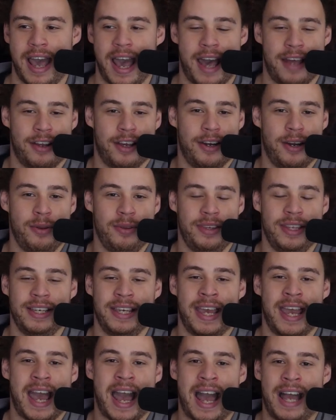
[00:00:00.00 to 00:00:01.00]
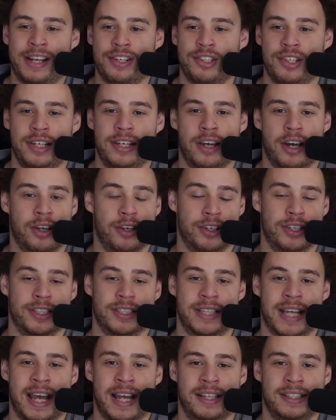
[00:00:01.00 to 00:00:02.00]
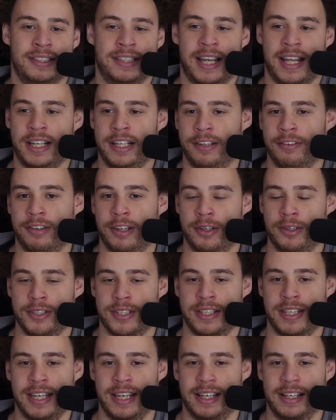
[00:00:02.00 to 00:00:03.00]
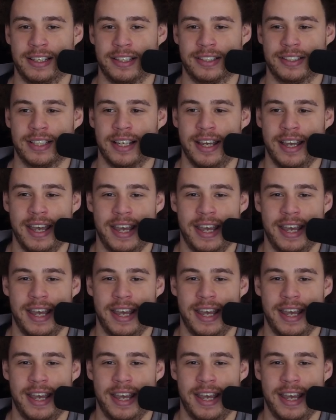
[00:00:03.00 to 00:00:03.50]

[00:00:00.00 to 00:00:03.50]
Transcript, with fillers: And I don't think it actually understands any of those things.